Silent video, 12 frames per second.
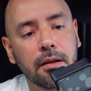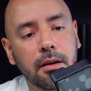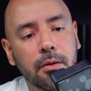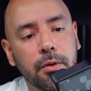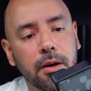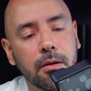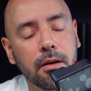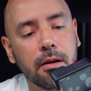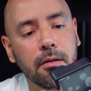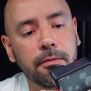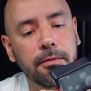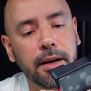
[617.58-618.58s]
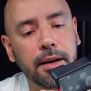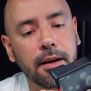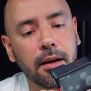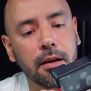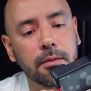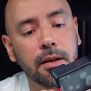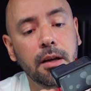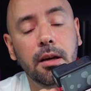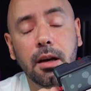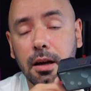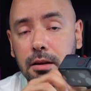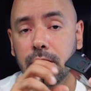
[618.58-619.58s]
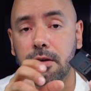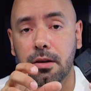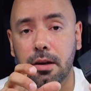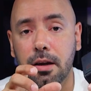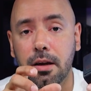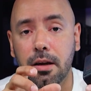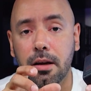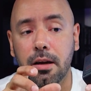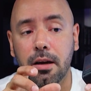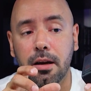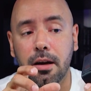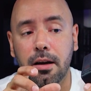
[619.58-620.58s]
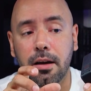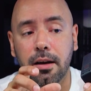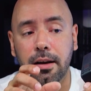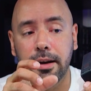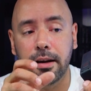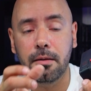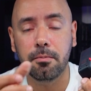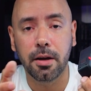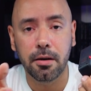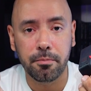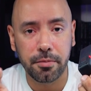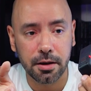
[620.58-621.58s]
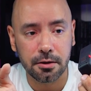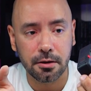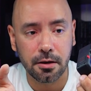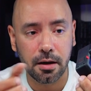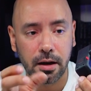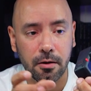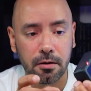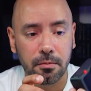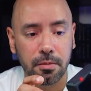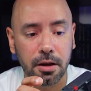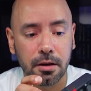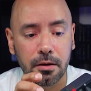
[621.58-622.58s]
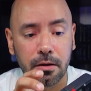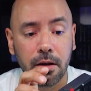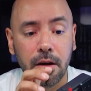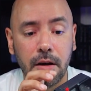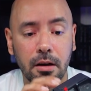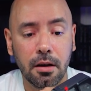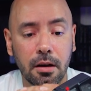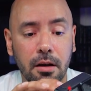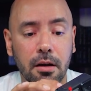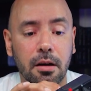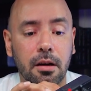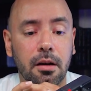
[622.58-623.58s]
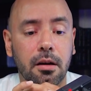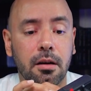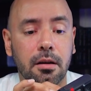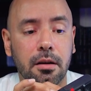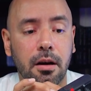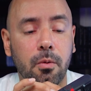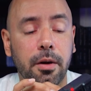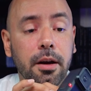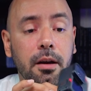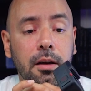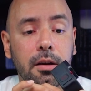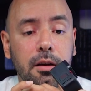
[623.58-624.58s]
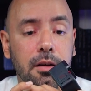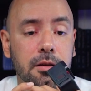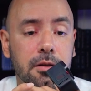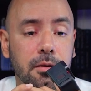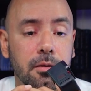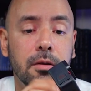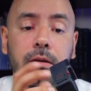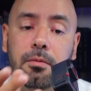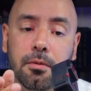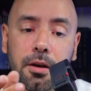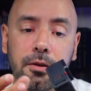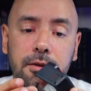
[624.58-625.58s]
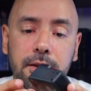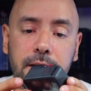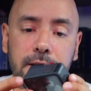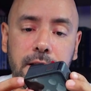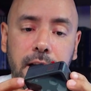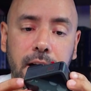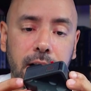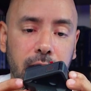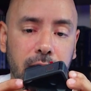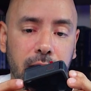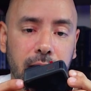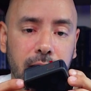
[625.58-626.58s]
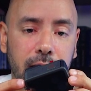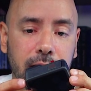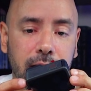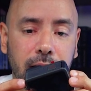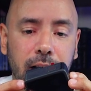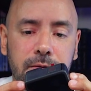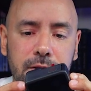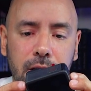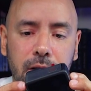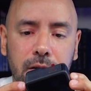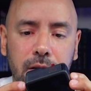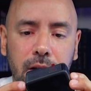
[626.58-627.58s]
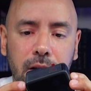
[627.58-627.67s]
recording on 5K, and you can get a better picture out of the video that way. So we need to test that, and they have some